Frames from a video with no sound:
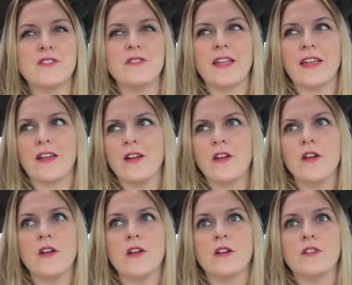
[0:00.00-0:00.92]
like
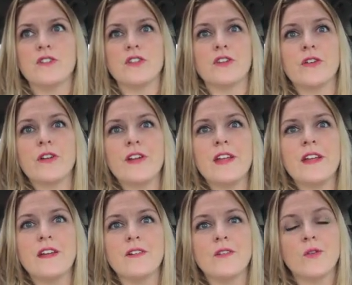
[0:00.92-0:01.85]

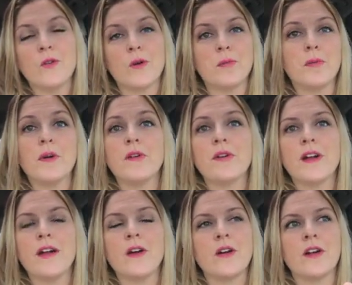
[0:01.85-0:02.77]
degree or a
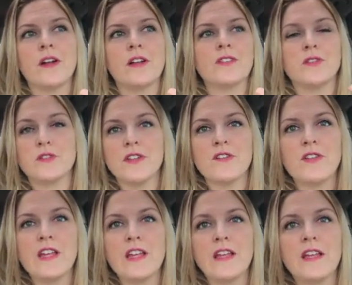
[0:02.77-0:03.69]
program or a
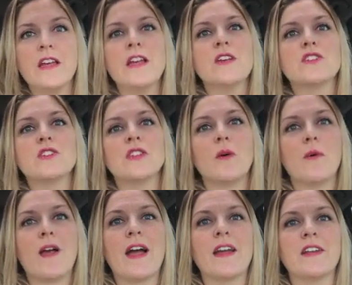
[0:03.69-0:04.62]
certificate so that
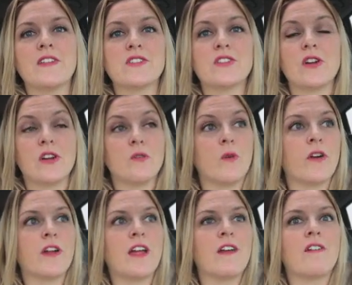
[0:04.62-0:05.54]
way I could start
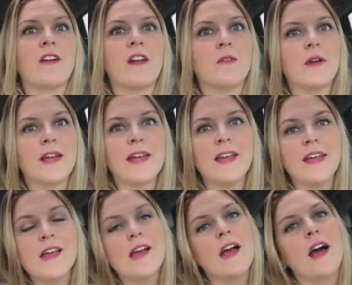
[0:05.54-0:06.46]
working right away.
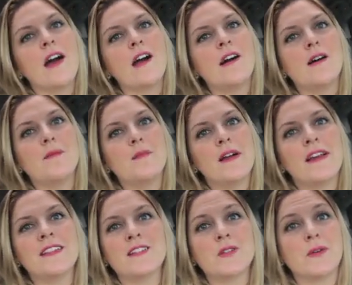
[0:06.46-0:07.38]
Um,
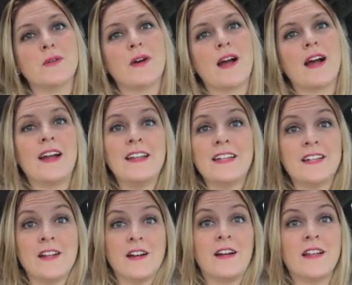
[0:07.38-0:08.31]
and so I did
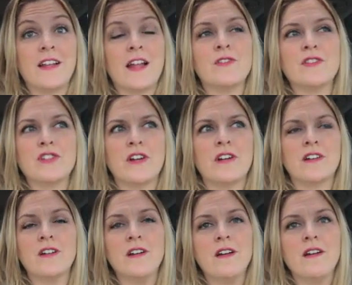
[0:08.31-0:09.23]
not, I was
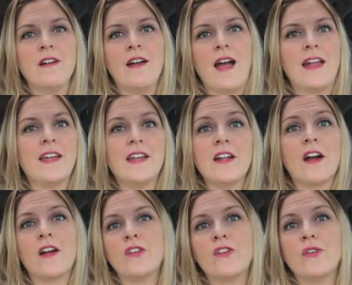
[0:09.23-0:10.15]
young, I did
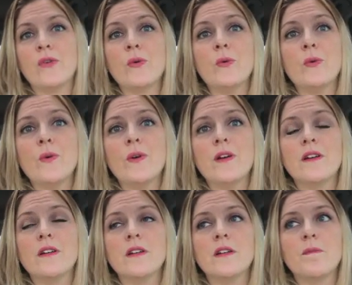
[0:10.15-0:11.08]
not do
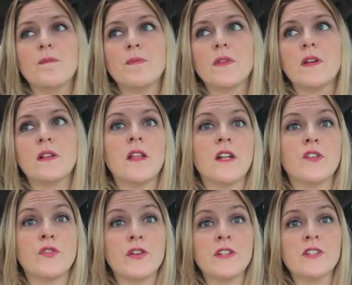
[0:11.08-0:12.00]
a lot
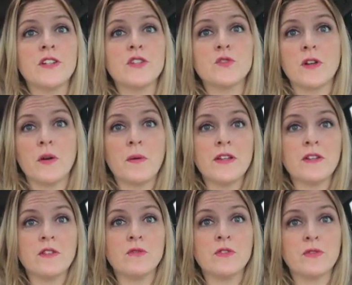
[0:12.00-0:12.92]
of research when I
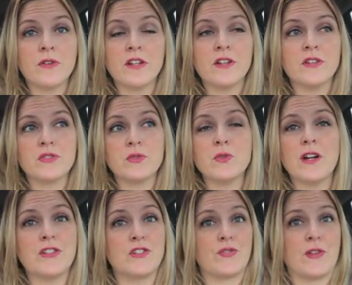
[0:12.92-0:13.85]
went was ready to go to school.
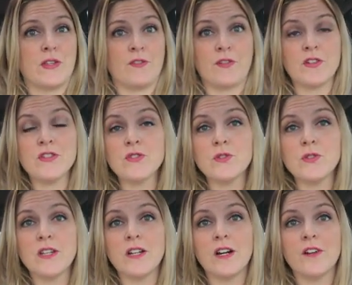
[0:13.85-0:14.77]
I just found the first school that